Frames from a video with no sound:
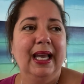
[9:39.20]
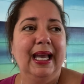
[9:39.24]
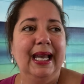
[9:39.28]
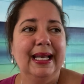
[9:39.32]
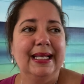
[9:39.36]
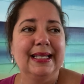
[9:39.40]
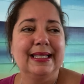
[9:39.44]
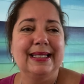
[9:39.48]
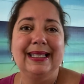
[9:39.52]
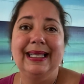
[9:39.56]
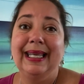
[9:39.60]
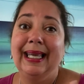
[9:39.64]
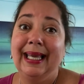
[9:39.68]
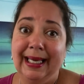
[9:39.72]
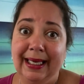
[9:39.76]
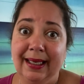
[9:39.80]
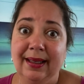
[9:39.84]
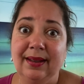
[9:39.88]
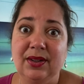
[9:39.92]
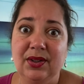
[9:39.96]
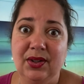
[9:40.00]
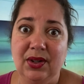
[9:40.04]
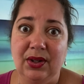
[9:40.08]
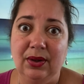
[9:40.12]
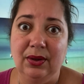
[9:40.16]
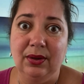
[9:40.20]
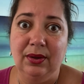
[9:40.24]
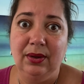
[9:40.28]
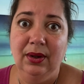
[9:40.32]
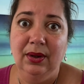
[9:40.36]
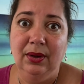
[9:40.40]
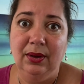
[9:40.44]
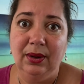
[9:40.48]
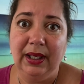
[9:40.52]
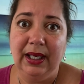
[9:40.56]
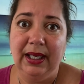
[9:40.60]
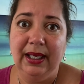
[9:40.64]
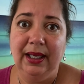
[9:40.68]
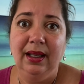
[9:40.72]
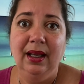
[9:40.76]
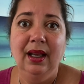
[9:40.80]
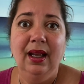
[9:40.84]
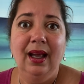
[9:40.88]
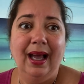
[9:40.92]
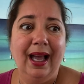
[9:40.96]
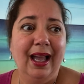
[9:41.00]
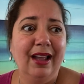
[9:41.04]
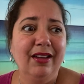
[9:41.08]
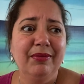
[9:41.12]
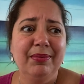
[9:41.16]
as the attitude, okay?
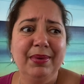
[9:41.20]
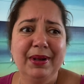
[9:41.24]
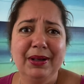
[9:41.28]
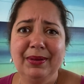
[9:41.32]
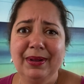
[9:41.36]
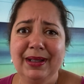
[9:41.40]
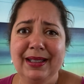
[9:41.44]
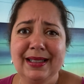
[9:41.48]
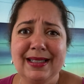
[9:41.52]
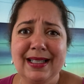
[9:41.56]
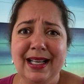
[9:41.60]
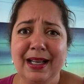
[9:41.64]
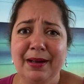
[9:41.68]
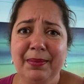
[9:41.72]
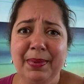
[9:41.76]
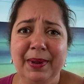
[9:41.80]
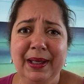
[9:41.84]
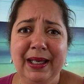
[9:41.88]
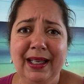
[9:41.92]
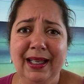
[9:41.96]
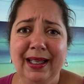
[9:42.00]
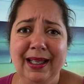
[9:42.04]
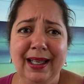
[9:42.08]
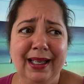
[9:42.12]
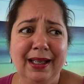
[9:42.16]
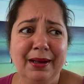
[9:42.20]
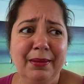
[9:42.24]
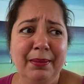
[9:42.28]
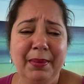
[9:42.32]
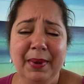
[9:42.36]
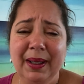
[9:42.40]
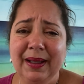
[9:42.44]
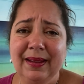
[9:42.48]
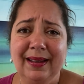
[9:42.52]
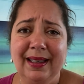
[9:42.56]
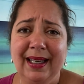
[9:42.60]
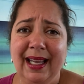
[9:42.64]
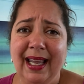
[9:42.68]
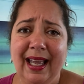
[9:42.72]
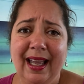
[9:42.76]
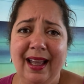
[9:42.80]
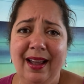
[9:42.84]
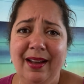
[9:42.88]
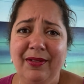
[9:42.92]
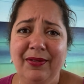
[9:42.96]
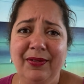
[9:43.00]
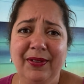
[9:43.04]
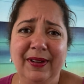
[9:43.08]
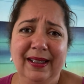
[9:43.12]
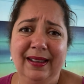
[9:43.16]
I've been with this company like a month and a
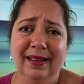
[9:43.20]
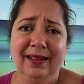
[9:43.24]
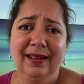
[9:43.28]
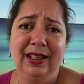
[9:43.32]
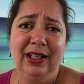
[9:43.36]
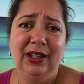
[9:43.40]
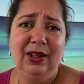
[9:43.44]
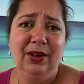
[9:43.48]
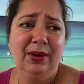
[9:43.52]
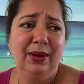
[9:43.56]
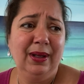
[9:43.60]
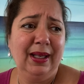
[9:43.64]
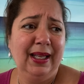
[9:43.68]
half and, you know,